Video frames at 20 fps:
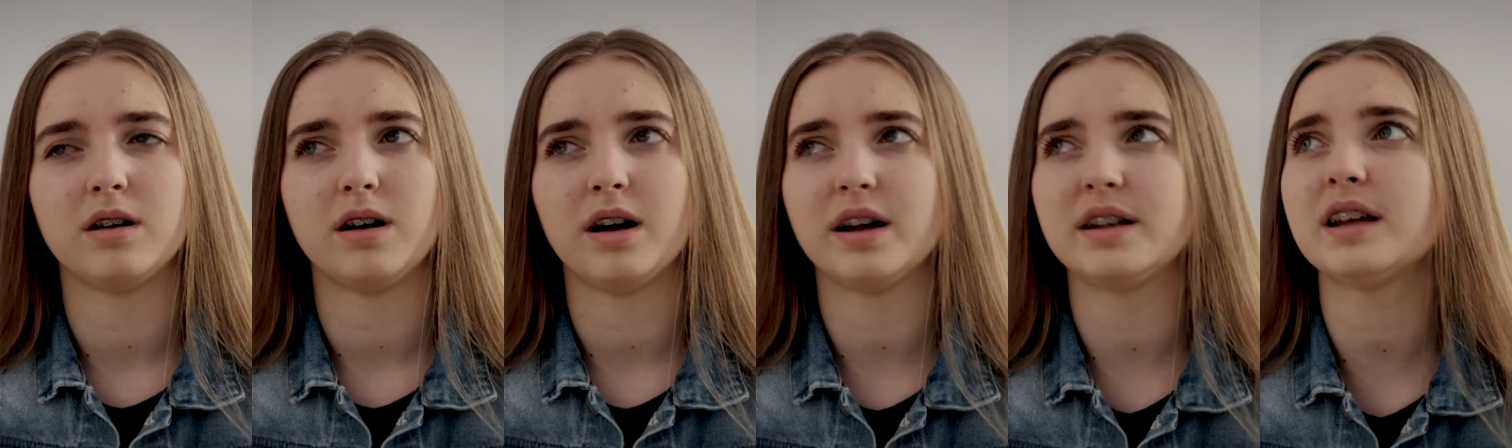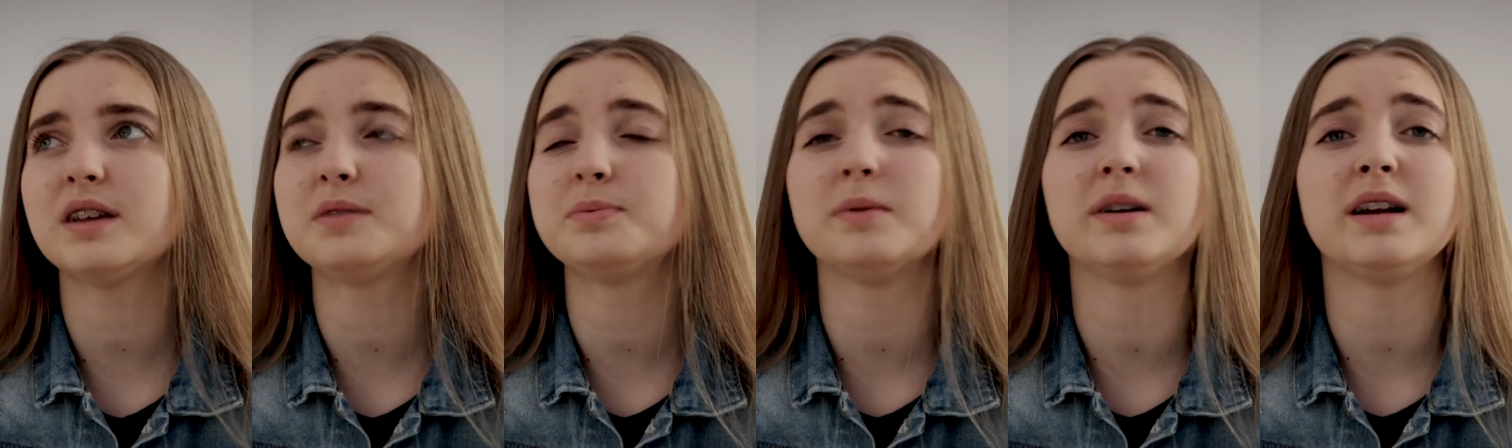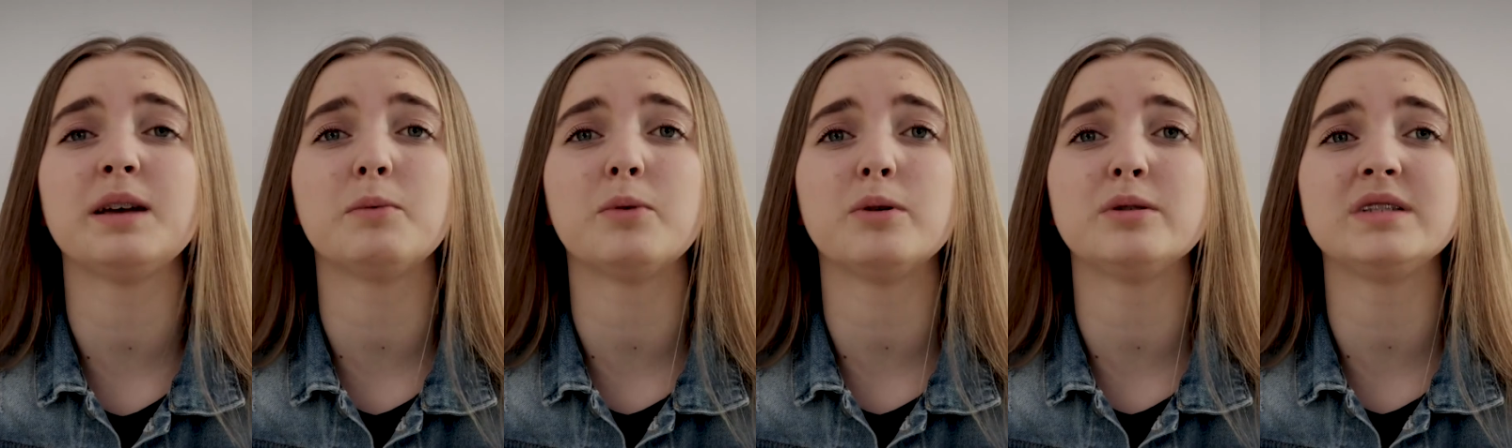I
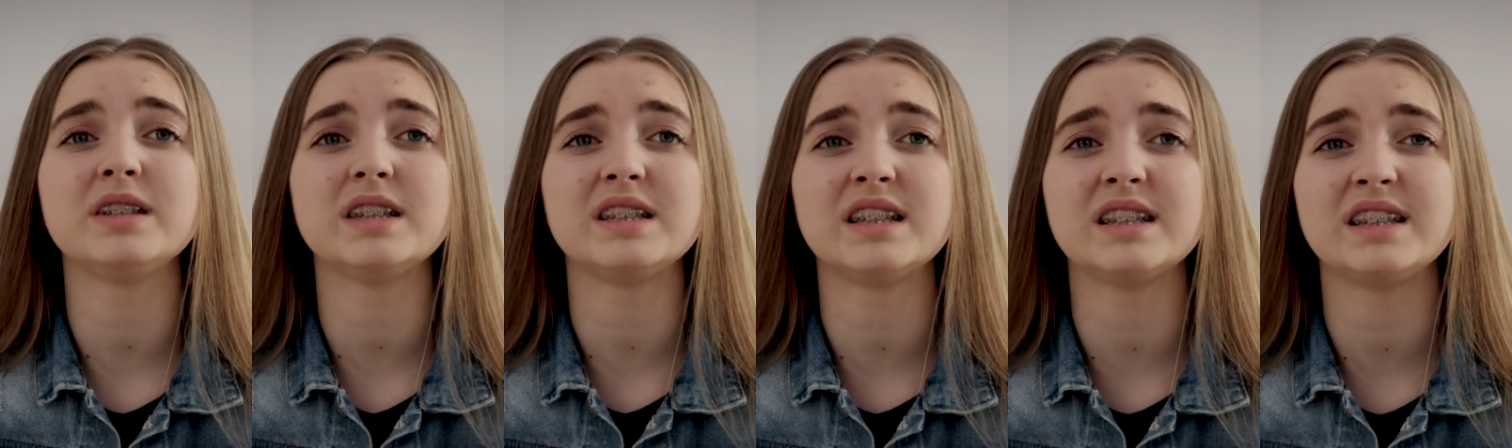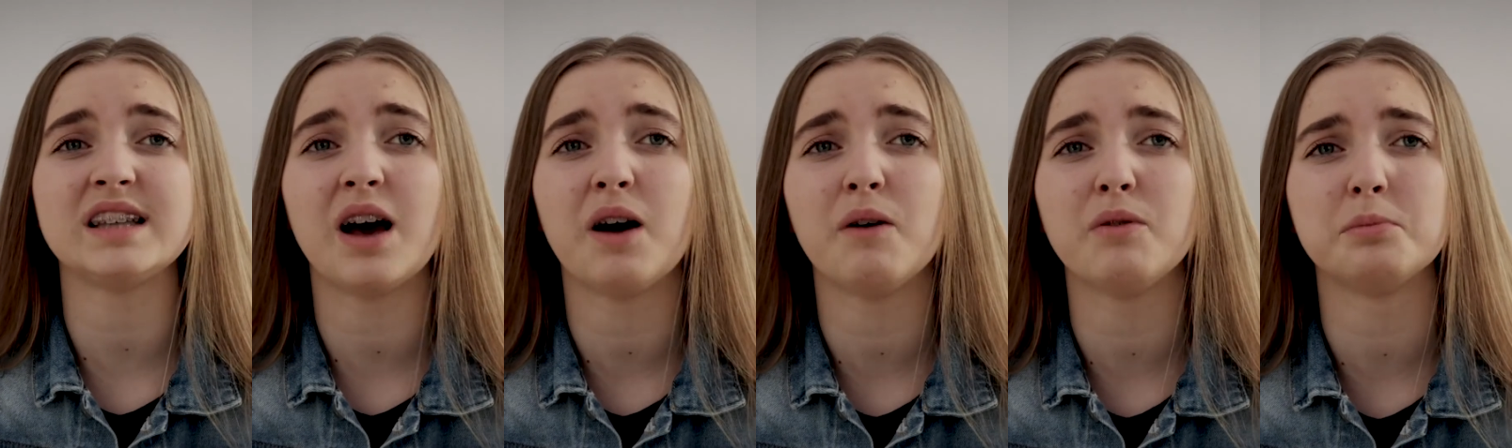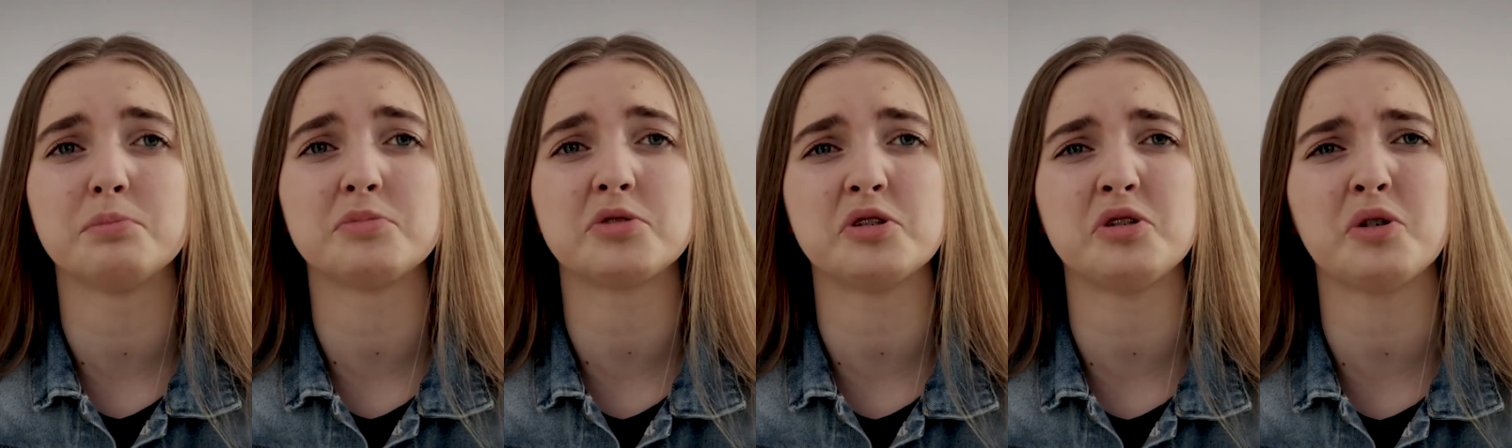desperately wanted to tell
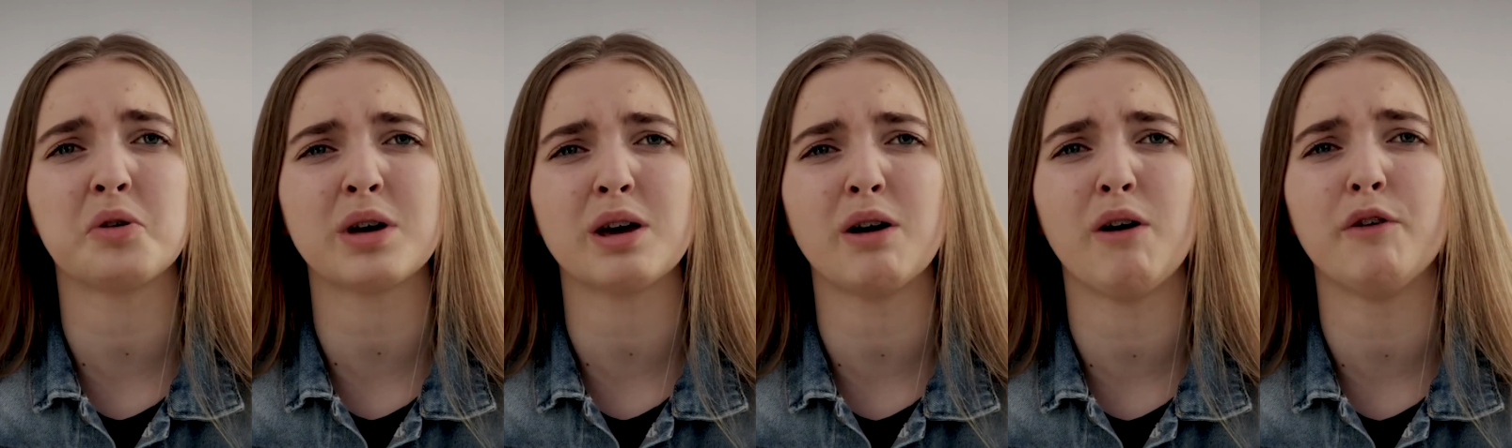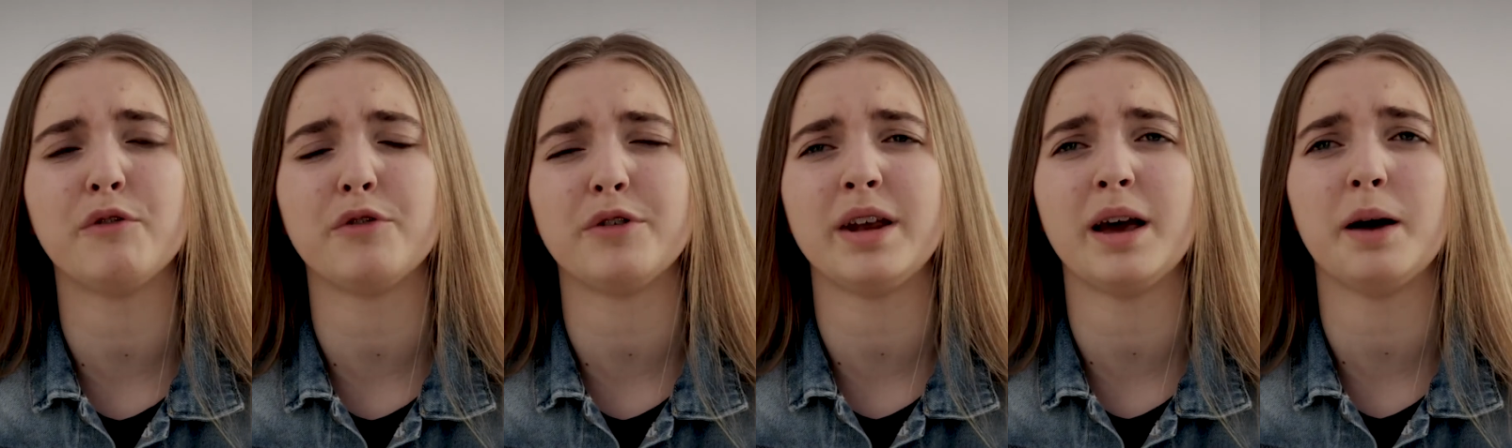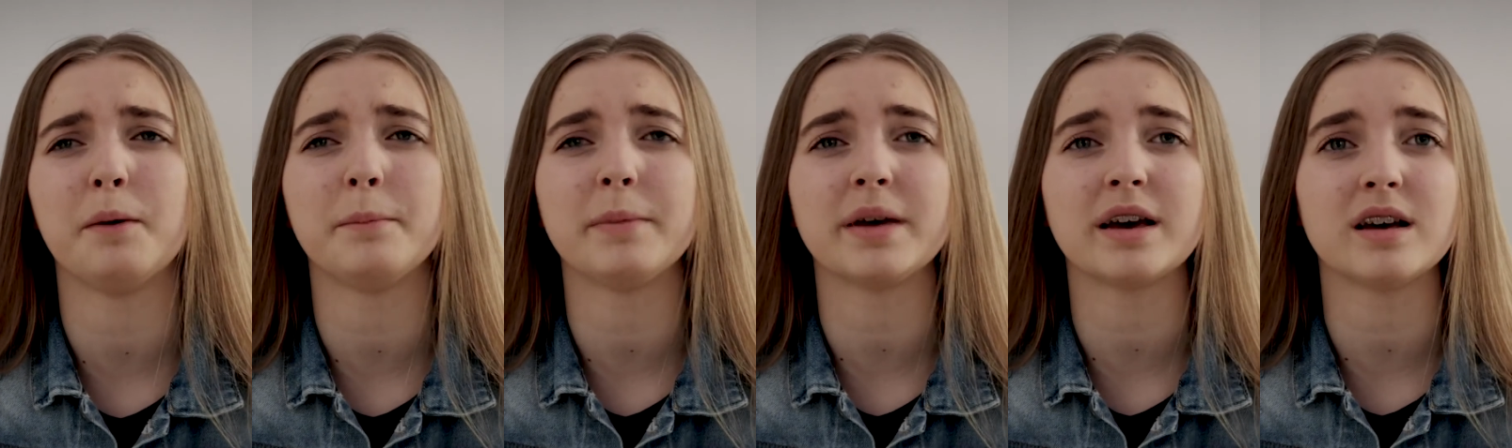them to knock it off and
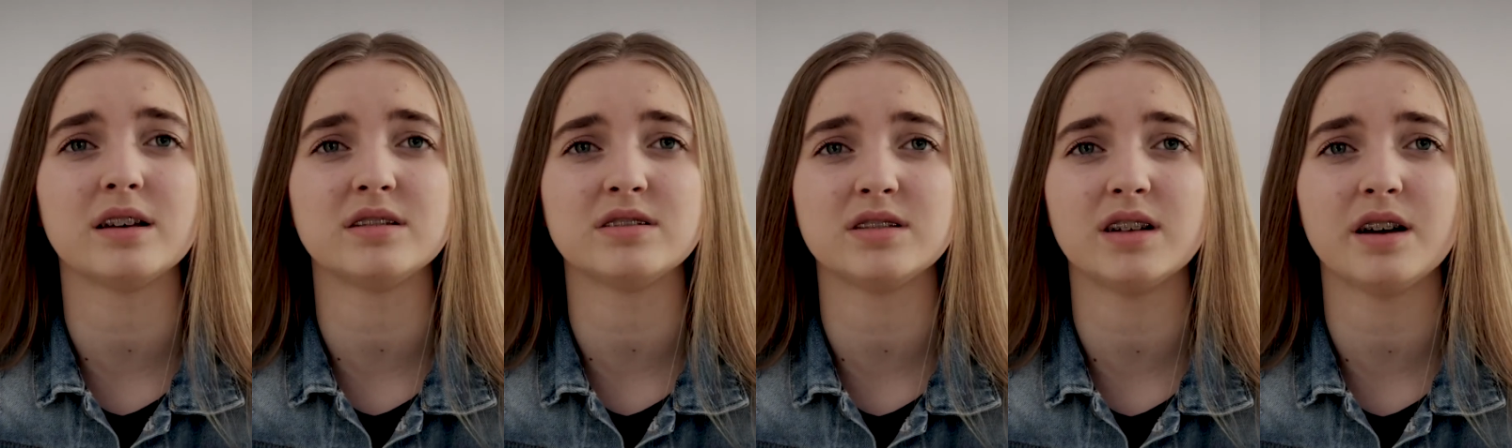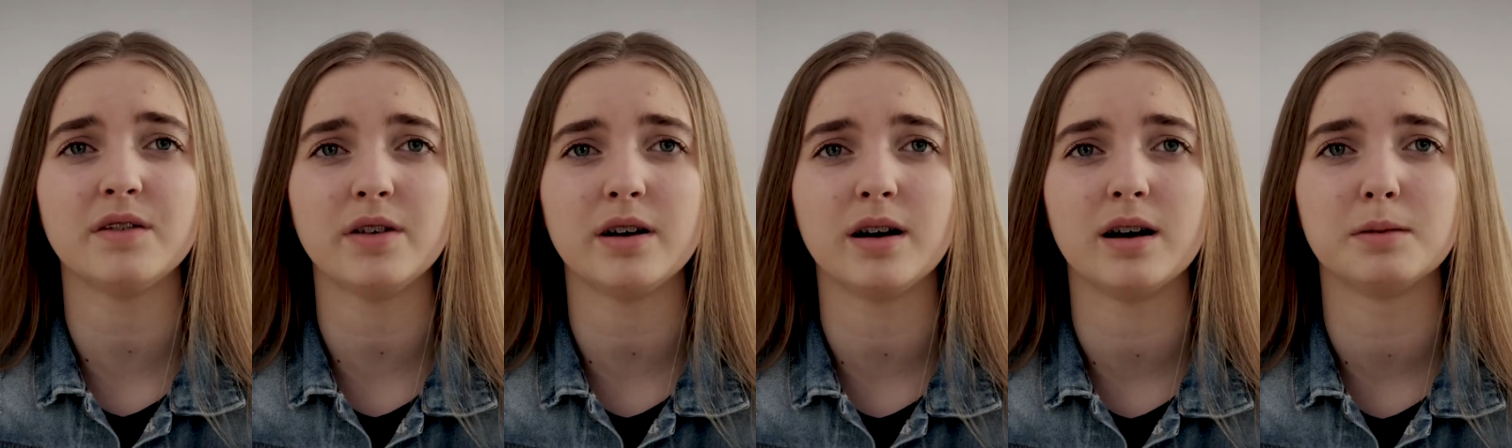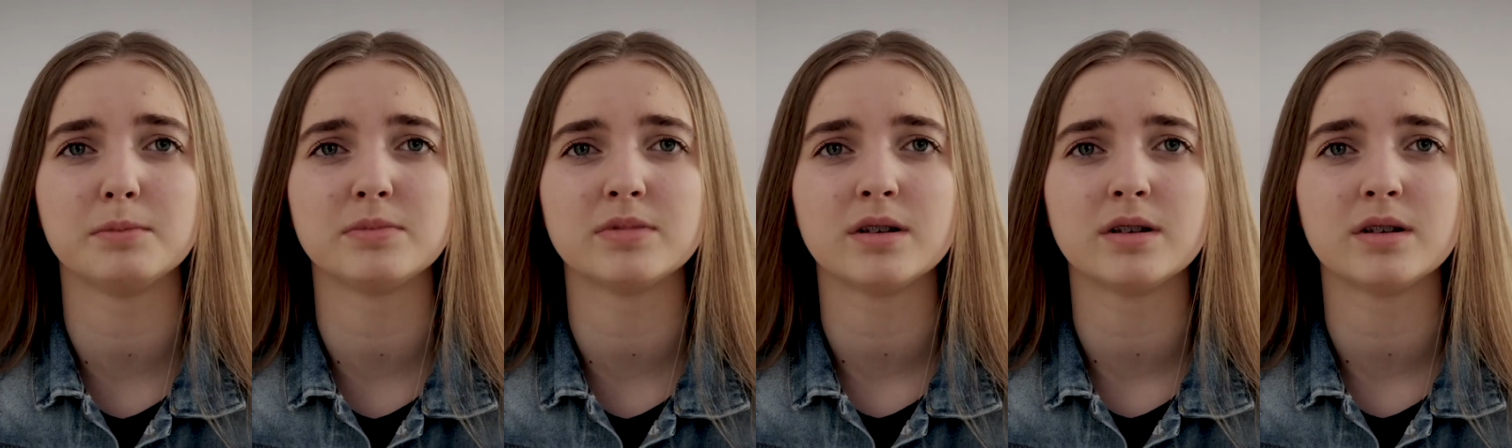help pick her stuff up.